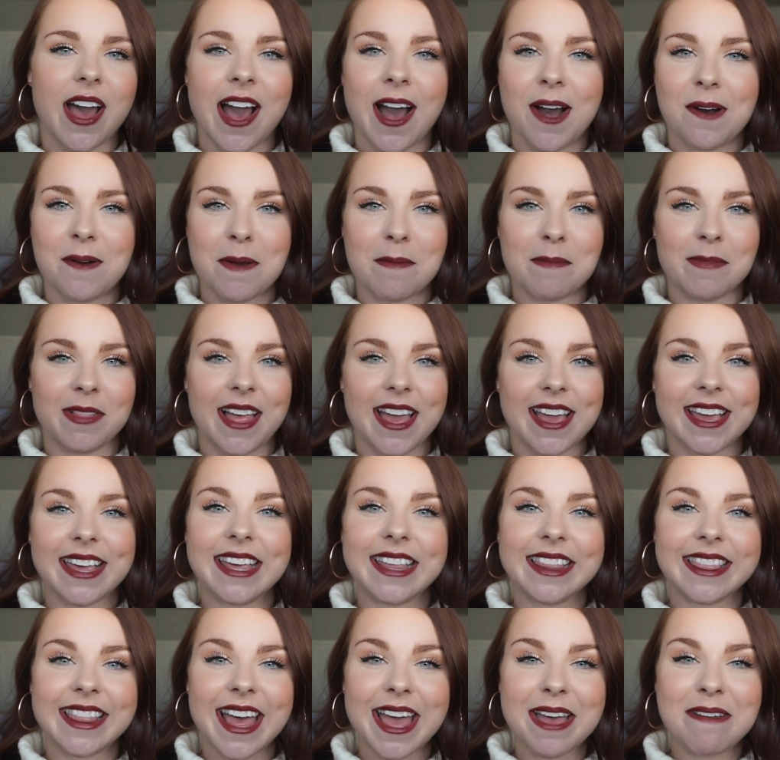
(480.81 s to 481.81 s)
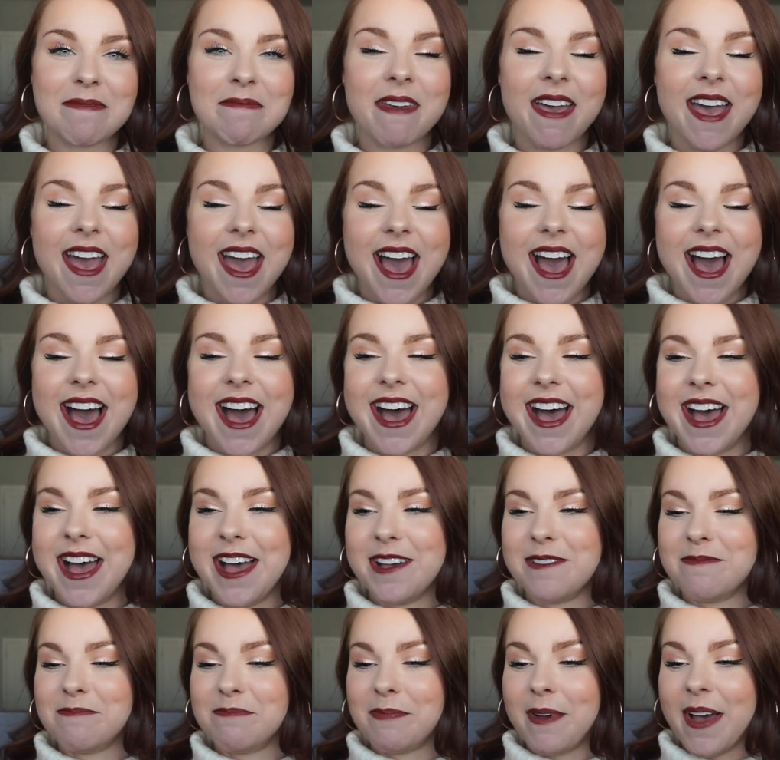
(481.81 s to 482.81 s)
how I'm liking them.
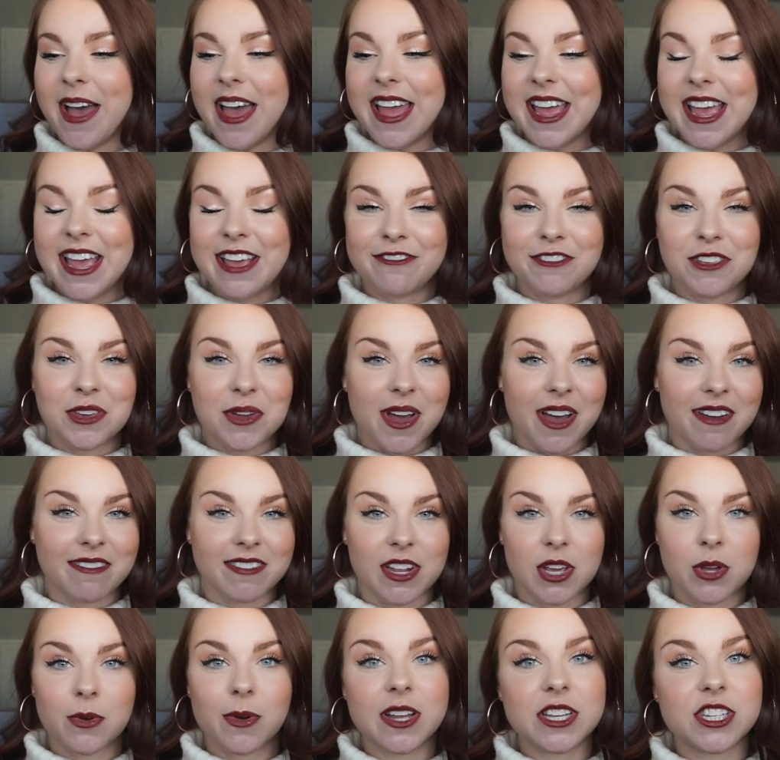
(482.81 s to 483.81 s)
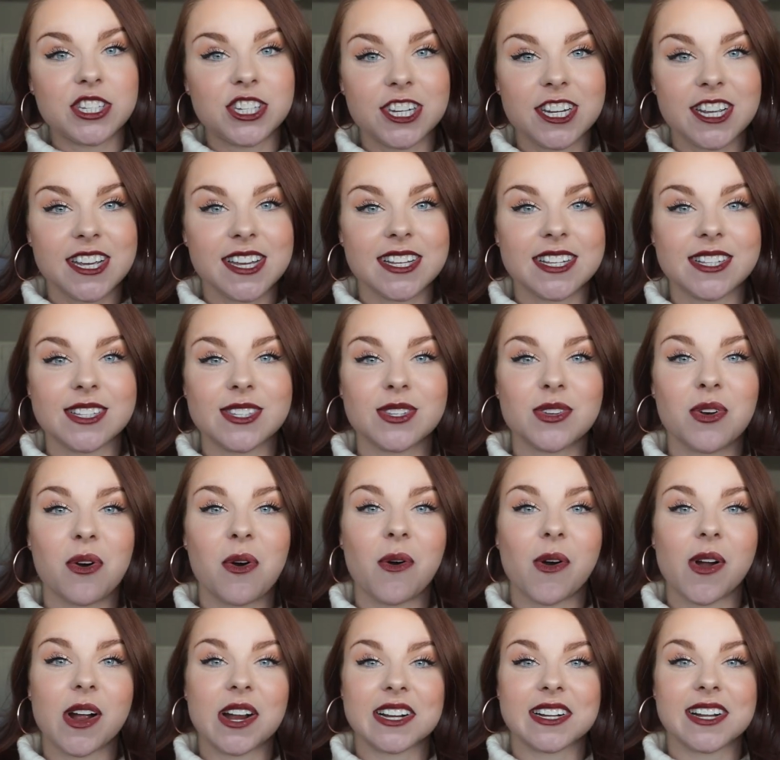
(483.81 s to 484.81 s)
But if you have any questions
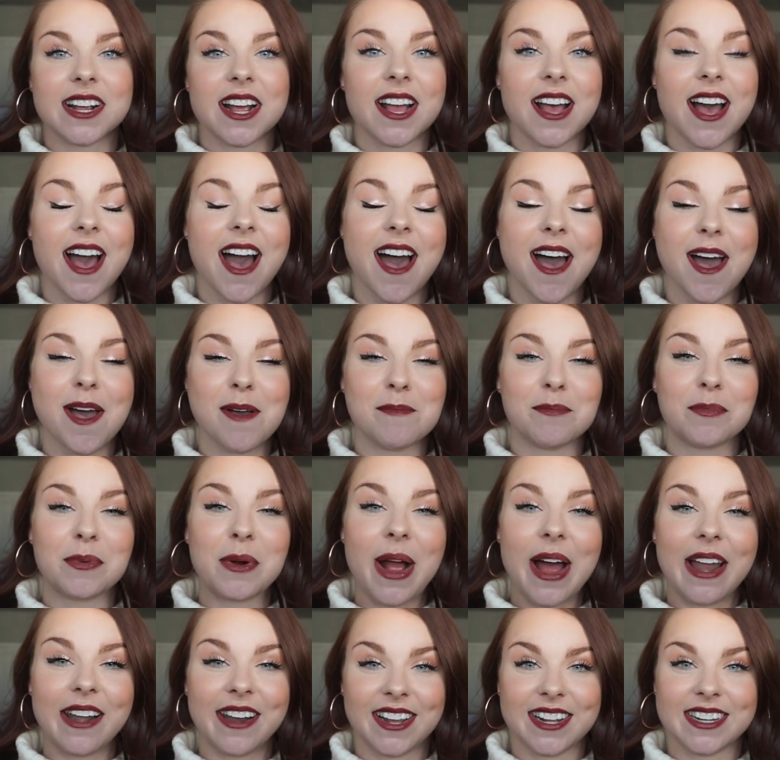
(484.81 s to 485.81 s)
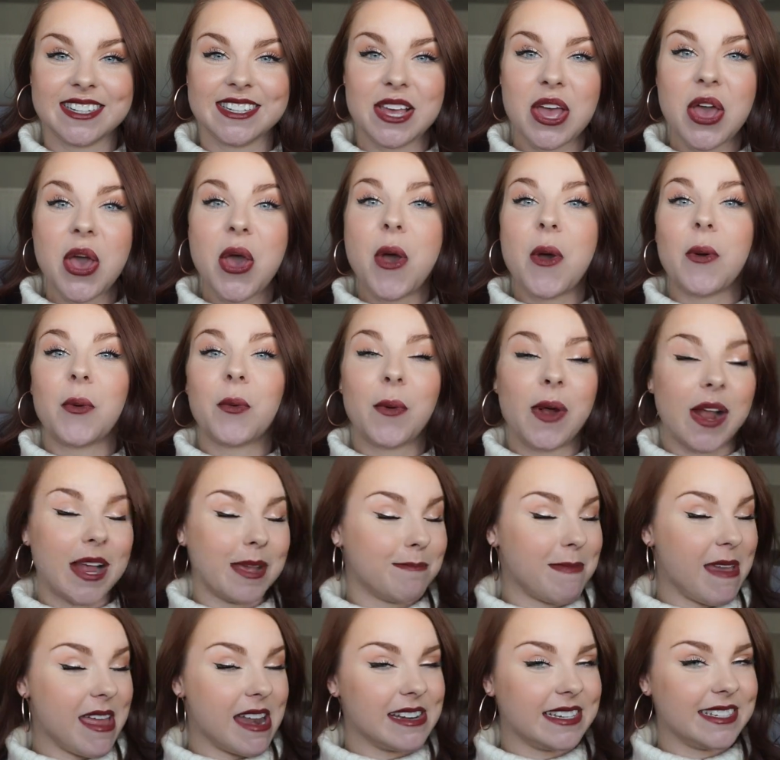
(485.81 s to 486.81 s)
or product
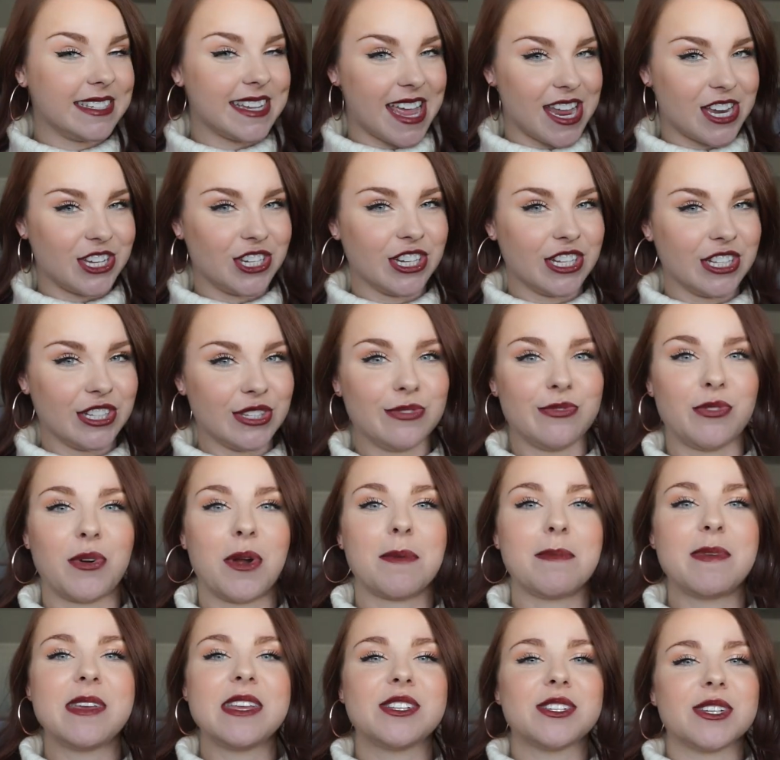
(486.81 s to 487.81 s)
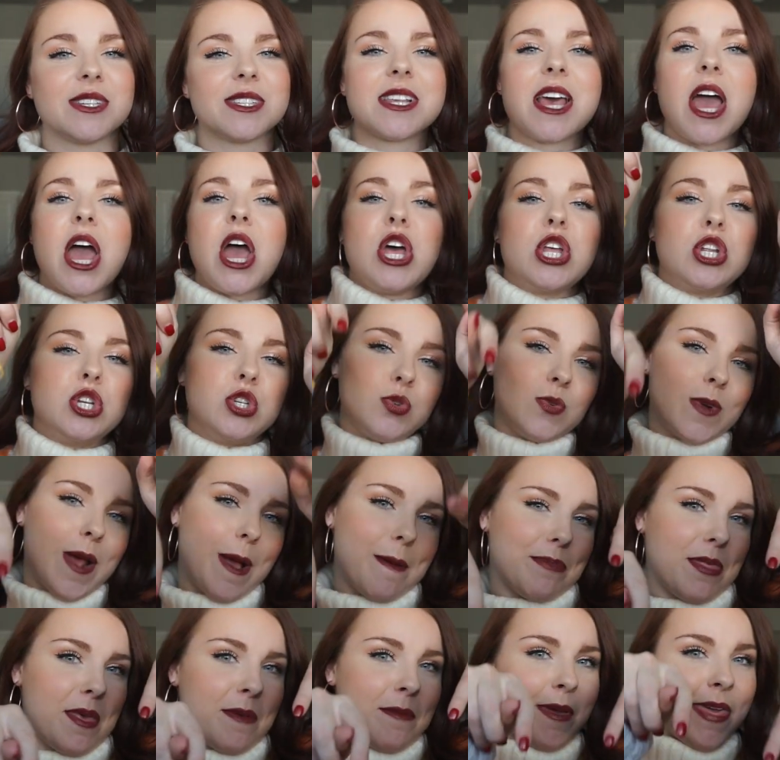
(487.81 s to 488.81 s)
recommendations for me, just
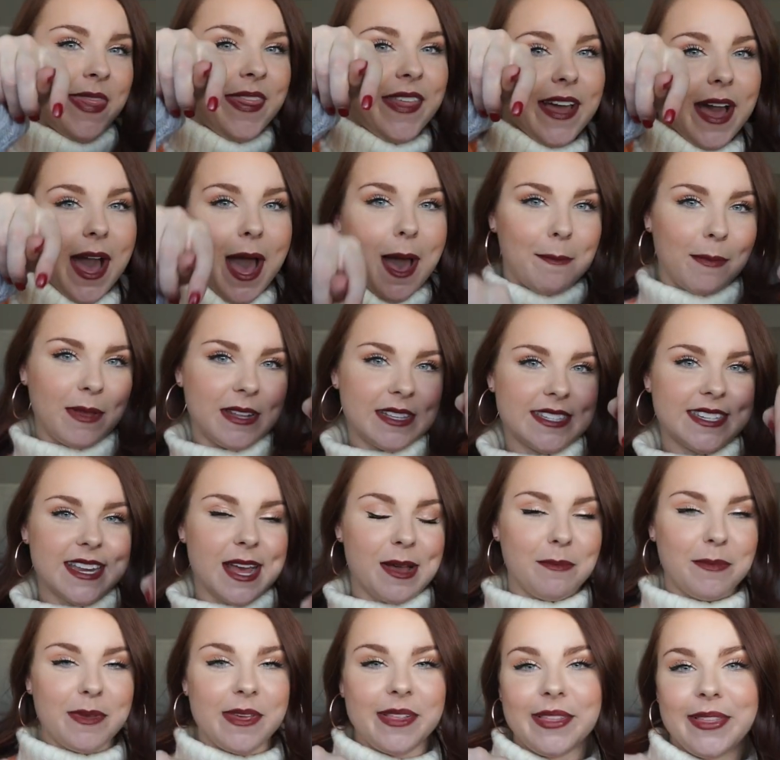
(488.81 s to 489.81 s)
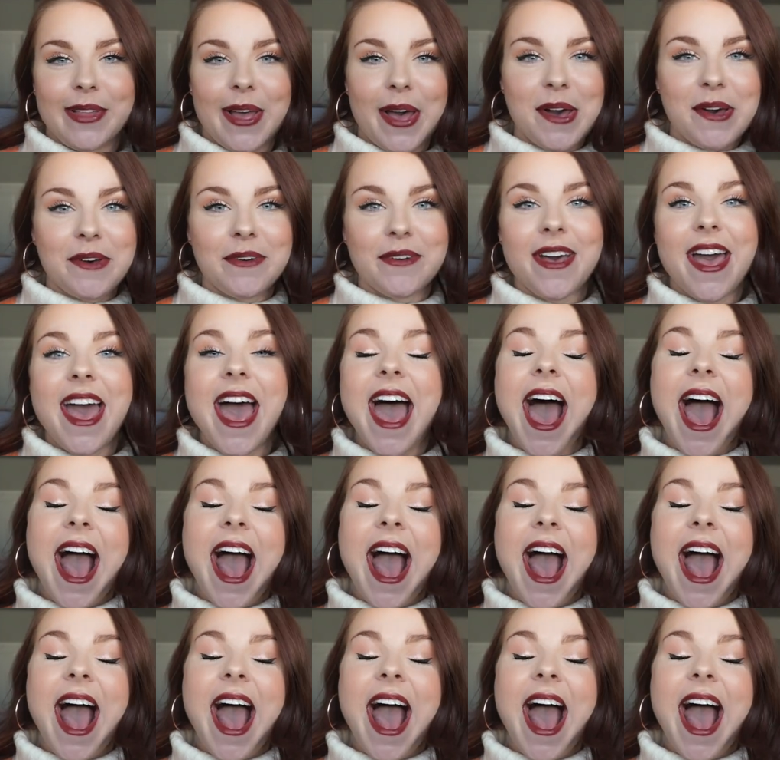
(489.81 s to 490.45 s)
drop them in the comments down below.